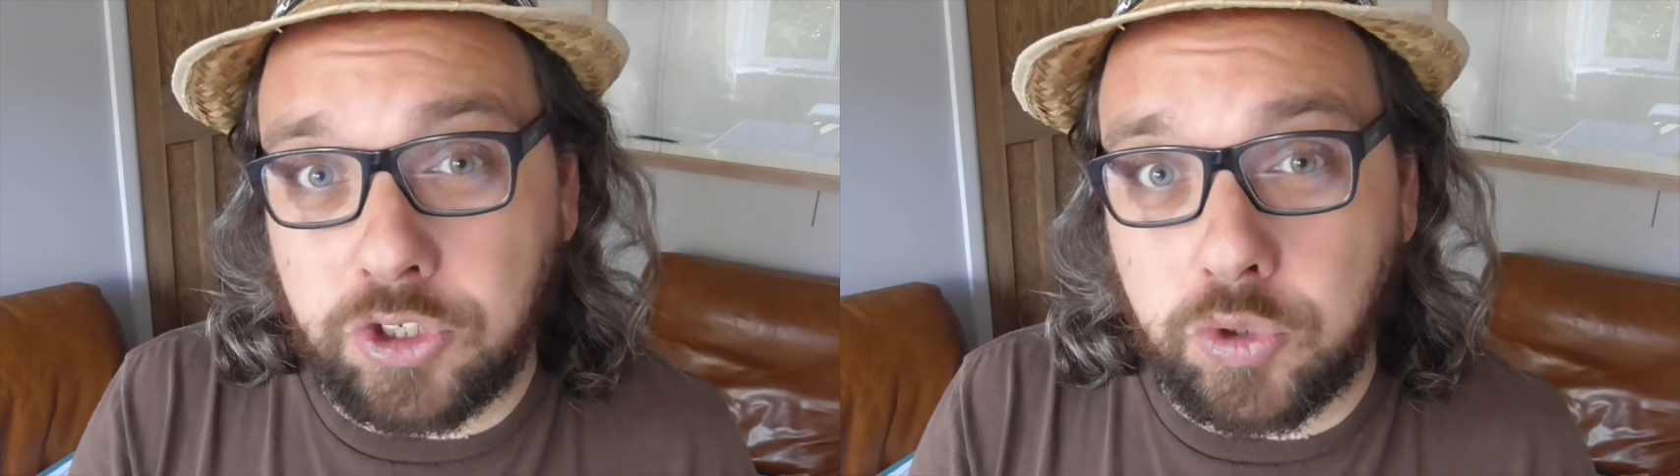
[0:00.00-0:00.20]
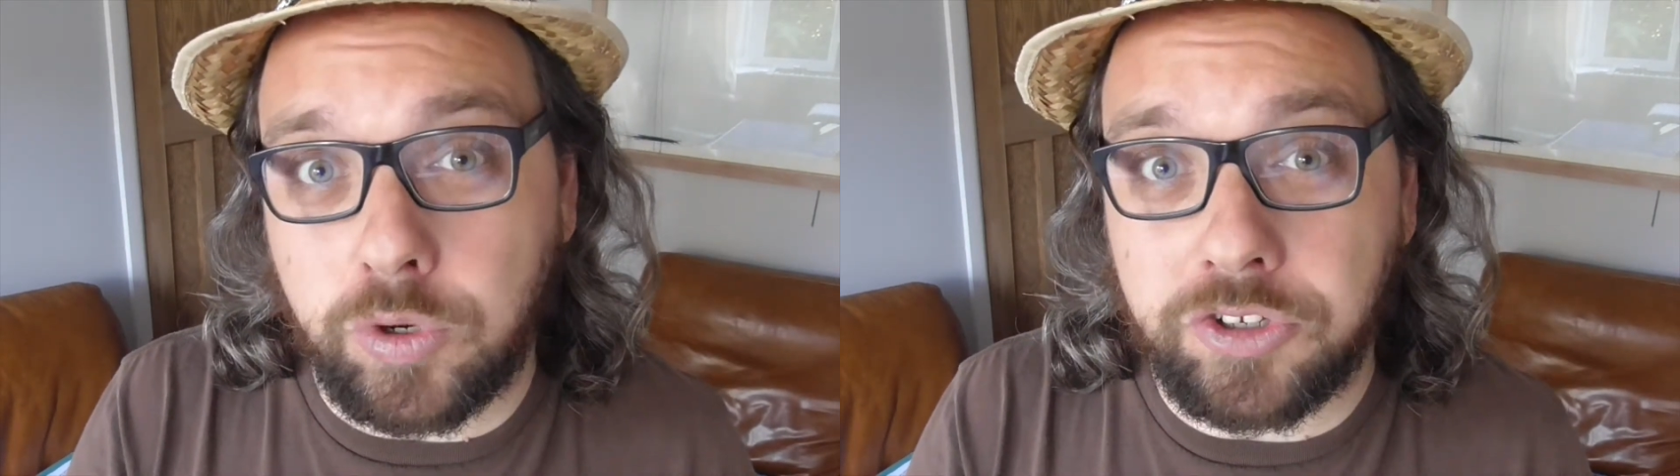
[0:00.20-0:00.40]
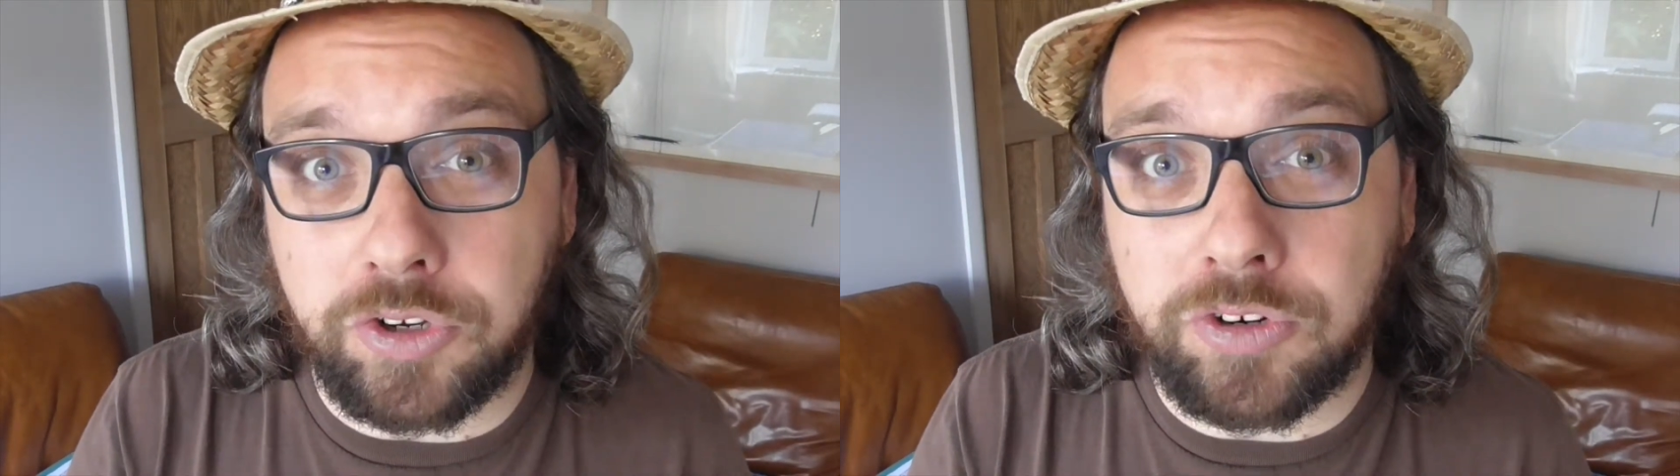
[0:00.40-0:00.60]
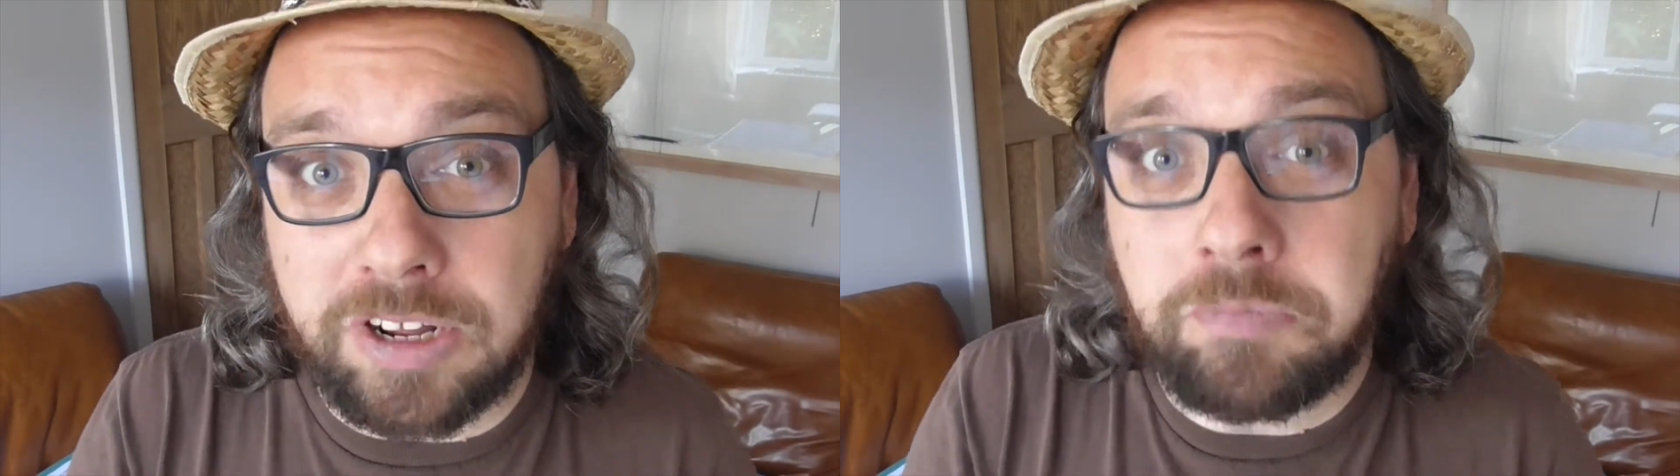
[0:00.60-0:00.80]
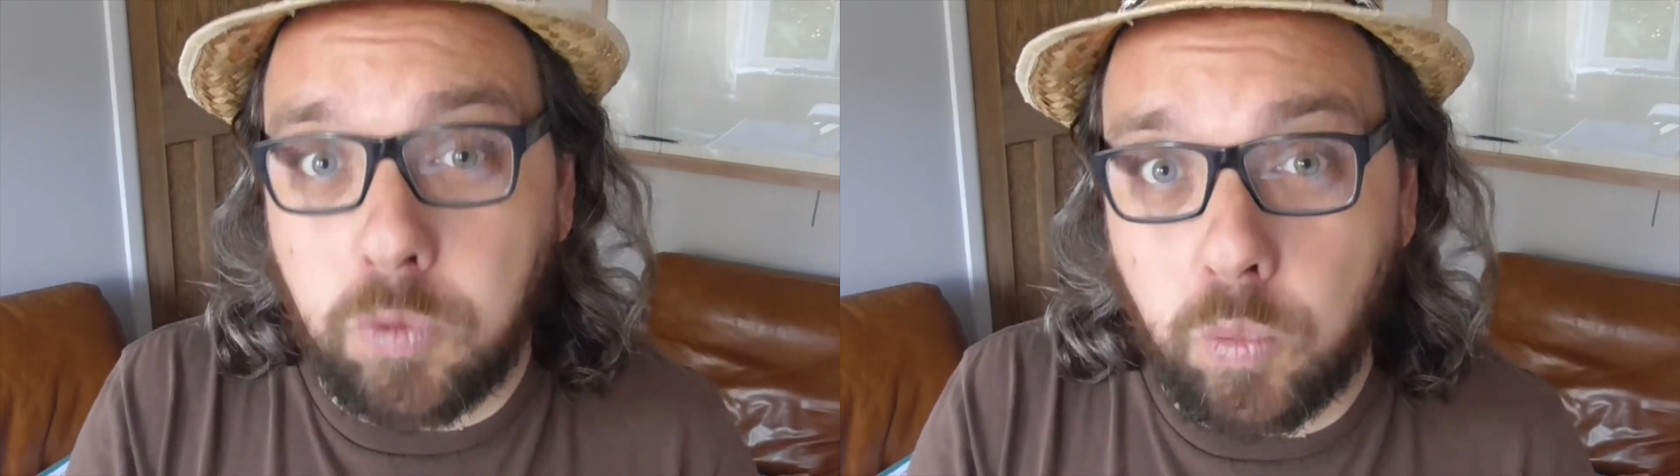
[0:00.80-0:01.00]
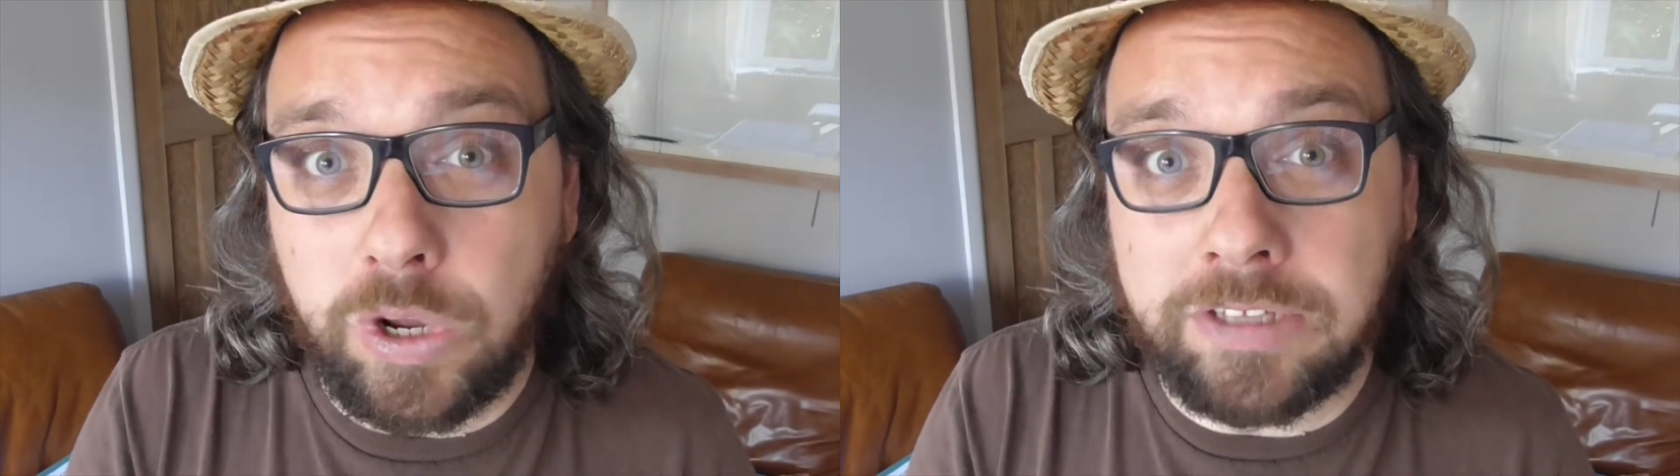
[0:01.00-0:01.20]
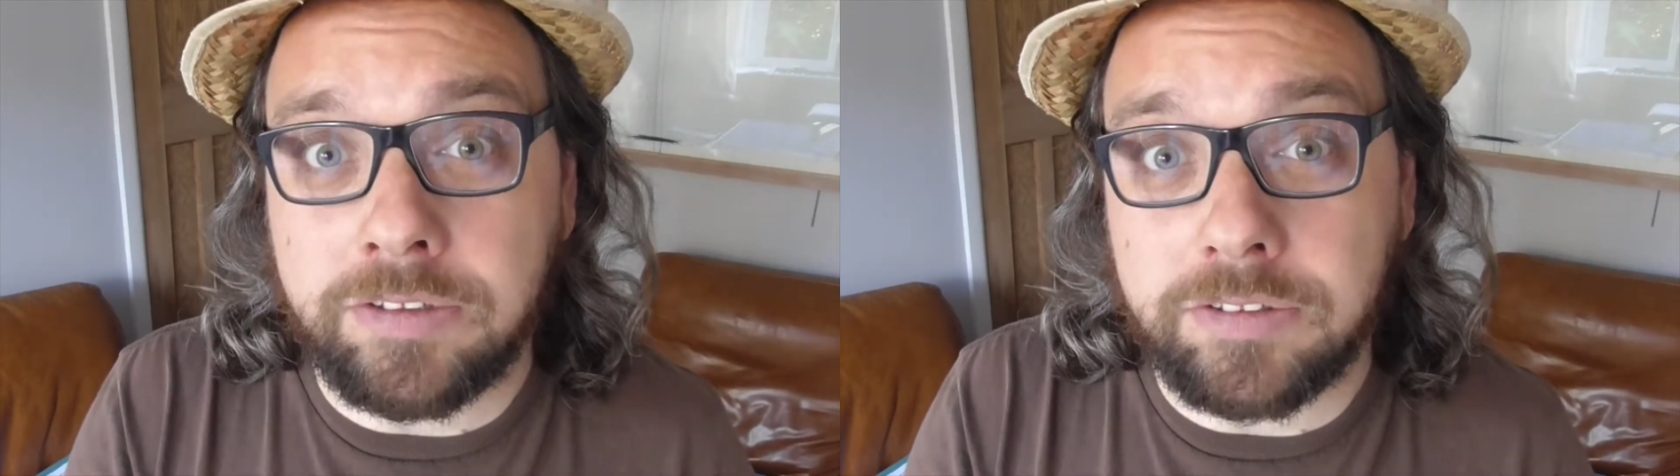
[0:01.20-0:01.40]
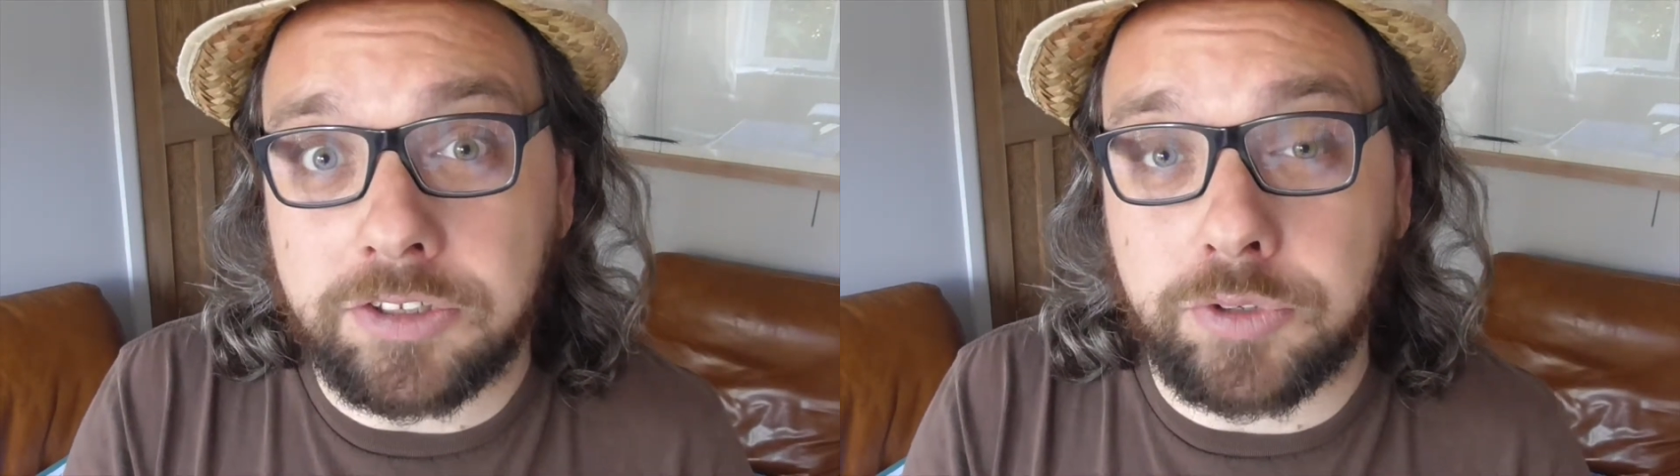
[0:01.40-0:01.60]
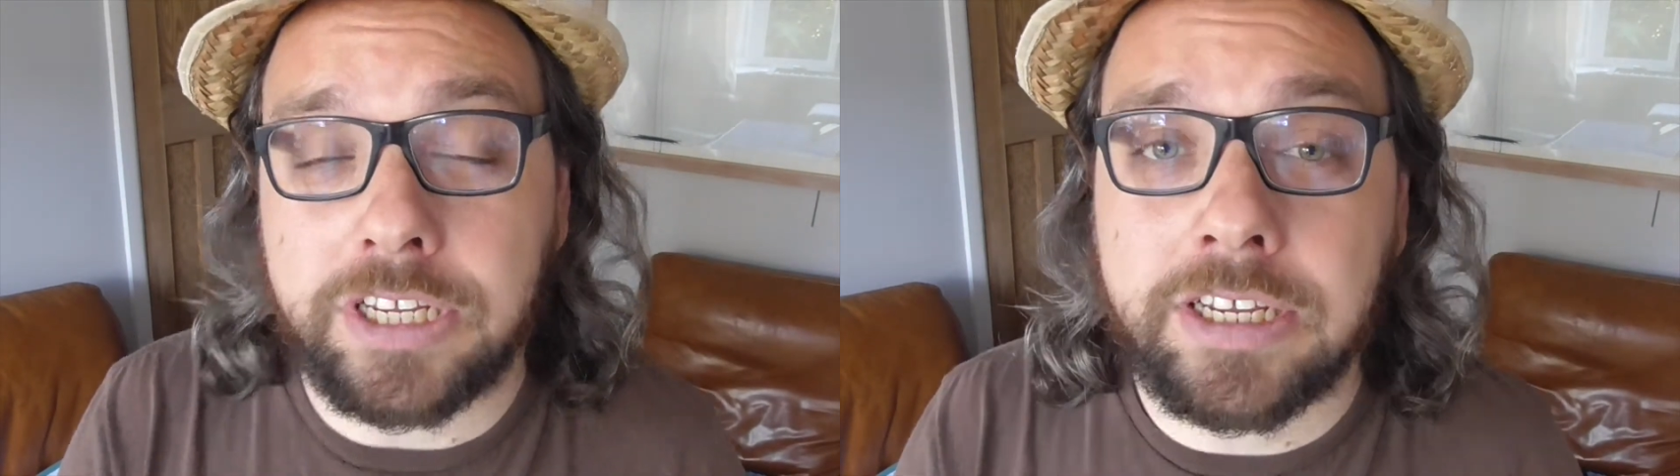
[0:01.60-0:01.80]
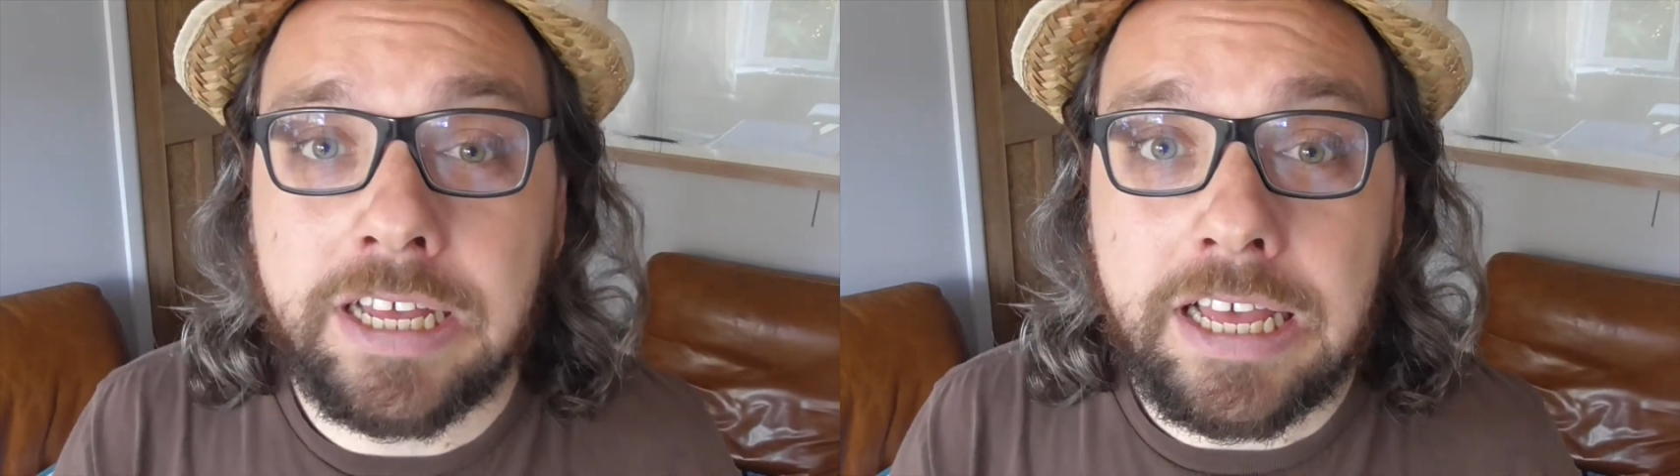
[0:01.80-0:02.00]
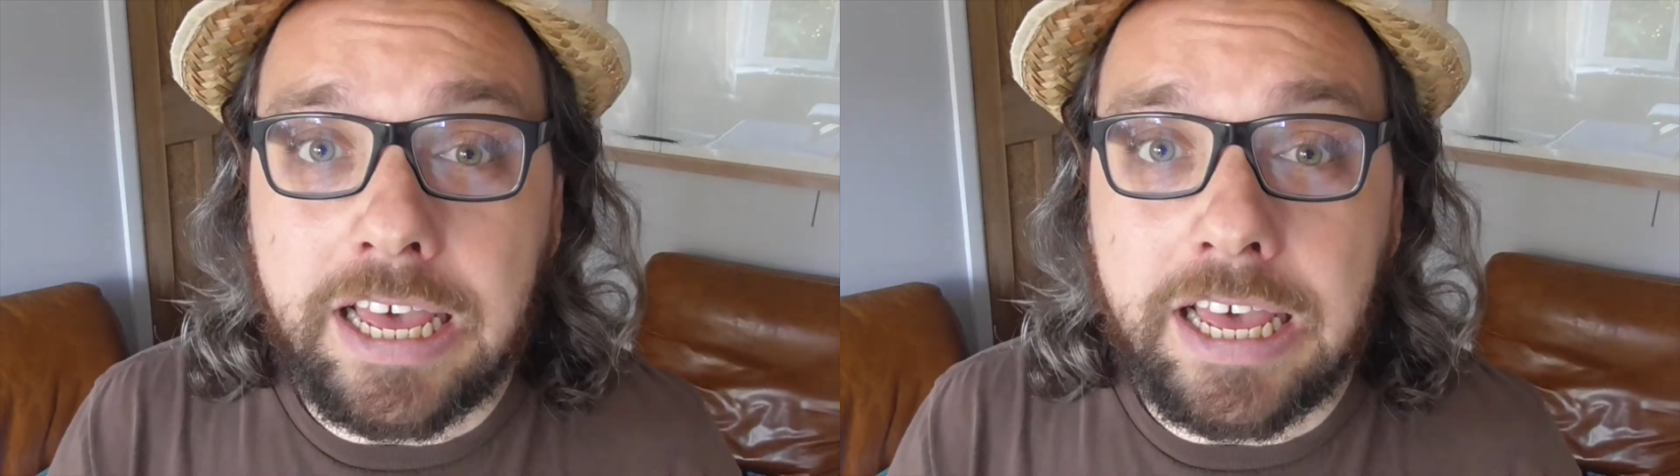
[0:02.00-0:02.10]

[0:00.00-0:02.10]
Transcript: sure you're gonna win the trick,